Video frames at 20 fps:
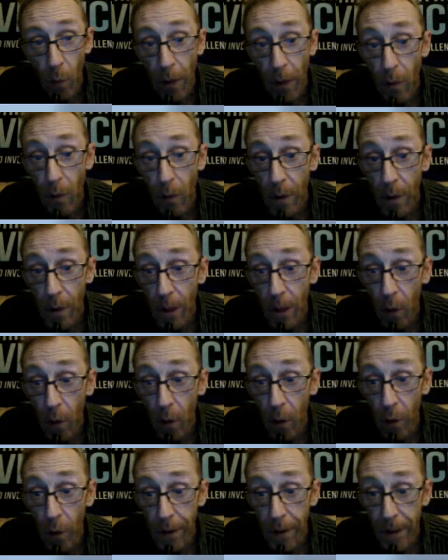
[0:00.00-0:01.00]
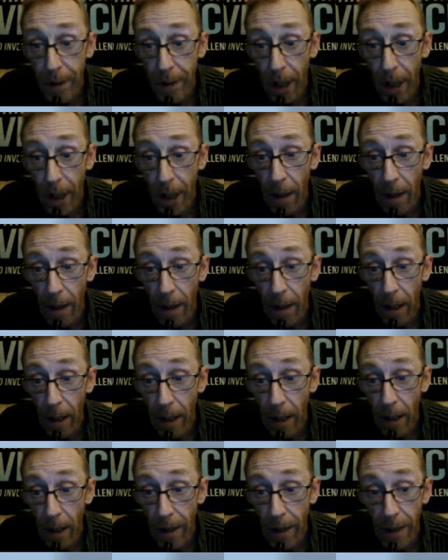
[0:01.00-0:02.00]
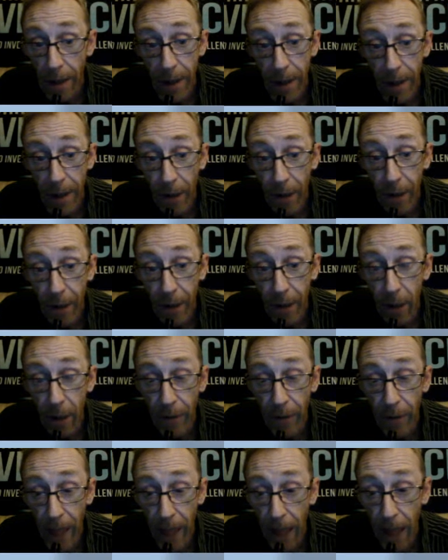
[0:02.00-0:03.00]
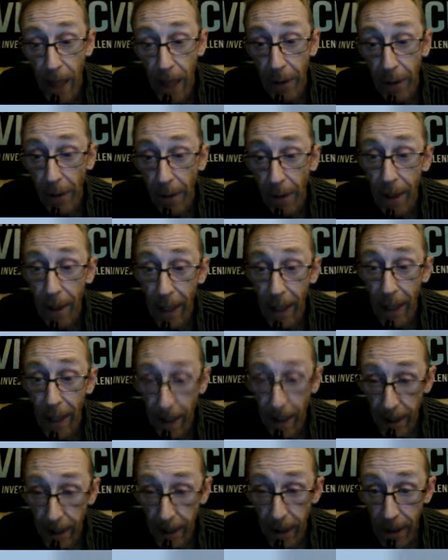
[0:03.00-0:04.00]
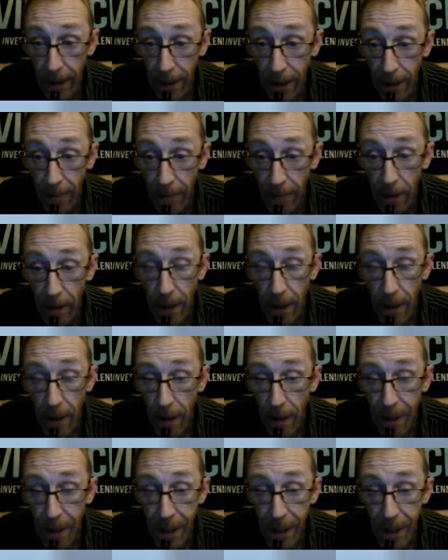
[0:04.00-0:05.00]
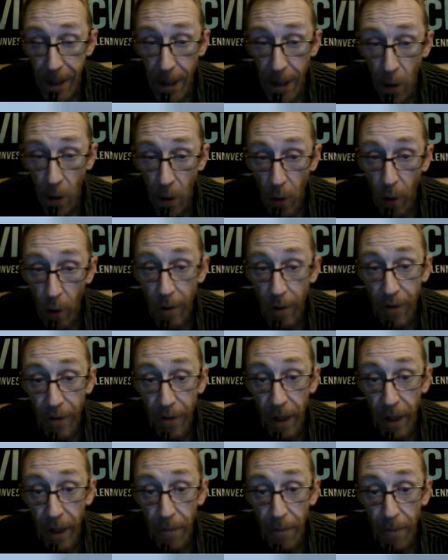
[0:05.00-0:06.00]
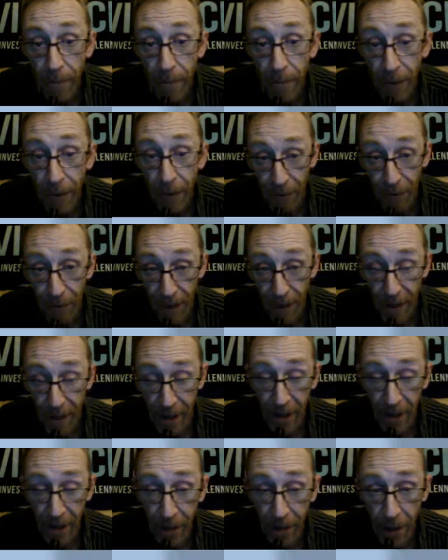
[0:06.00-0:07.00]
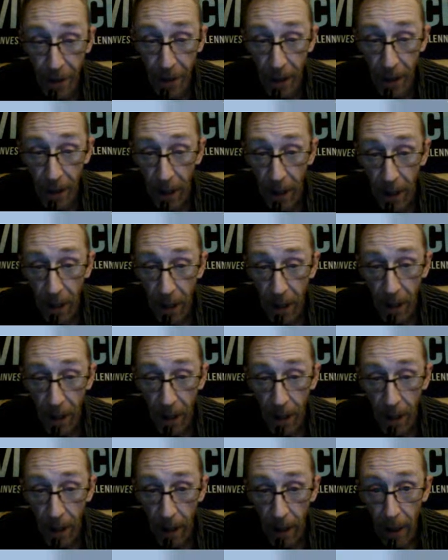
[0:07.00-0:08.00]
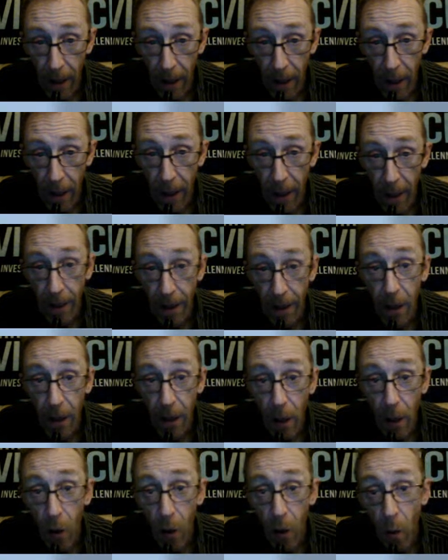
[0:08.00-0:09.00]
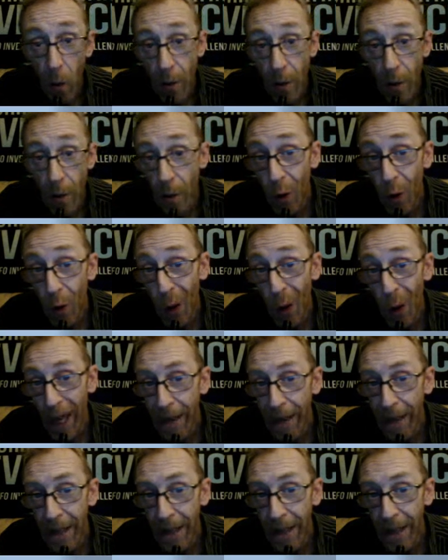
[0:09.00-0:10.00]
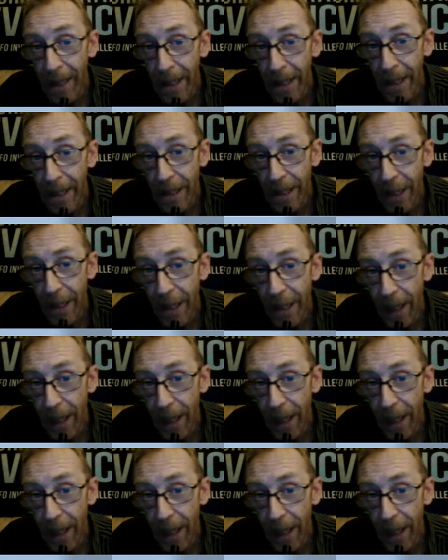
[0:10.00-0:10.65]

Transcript: of those includes the discovery of yet another entity seen on frame 57, and there are also two entities